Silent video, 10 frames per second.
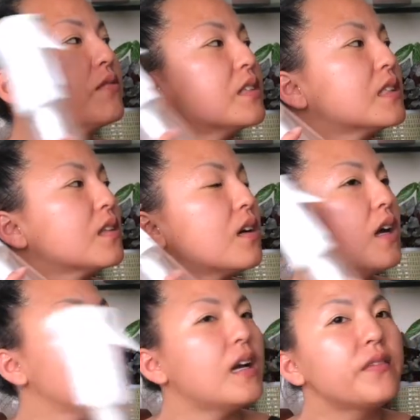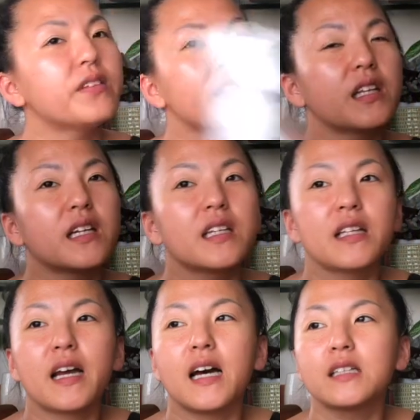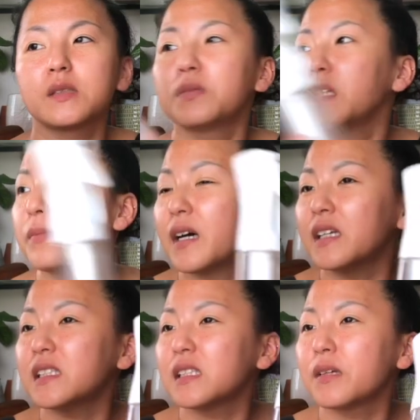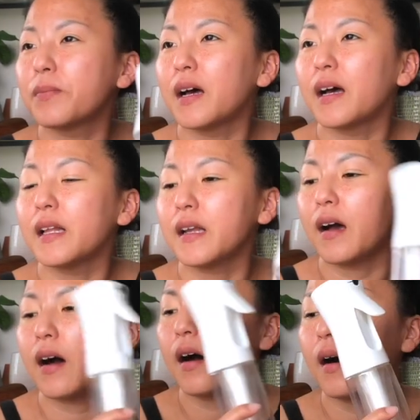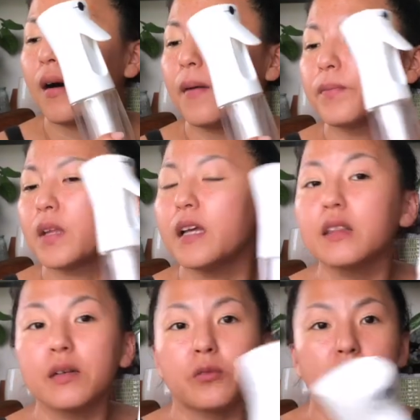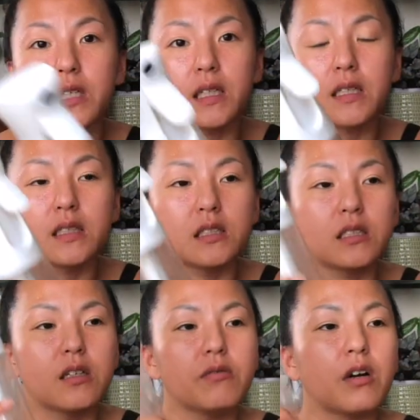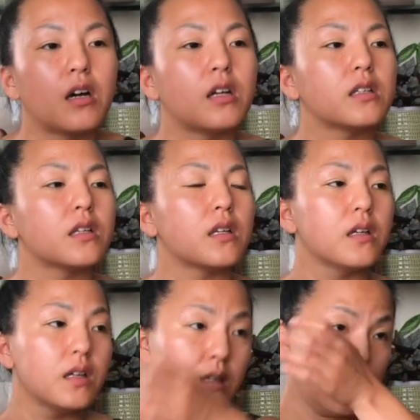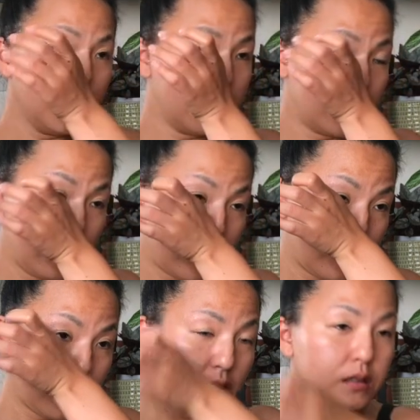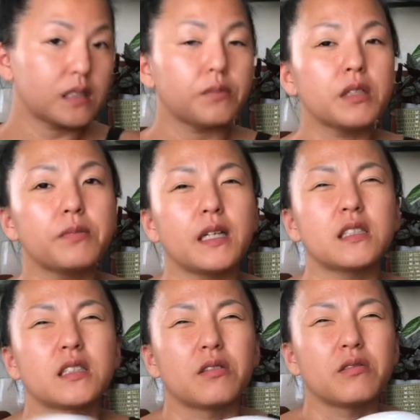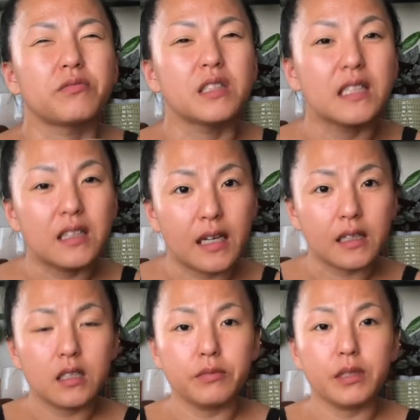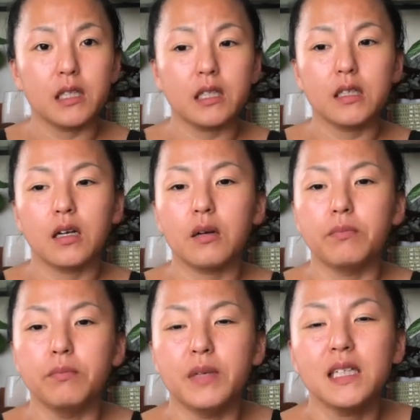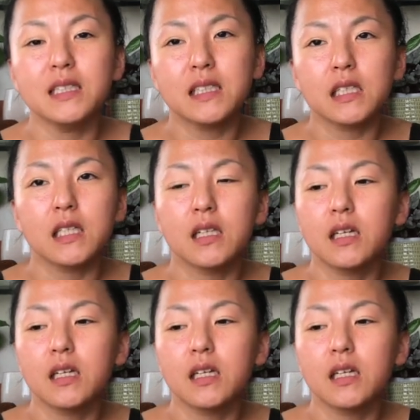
with everything in the house pretty much, but in the morning, because you don't want, some of the plants don't really like to be missed,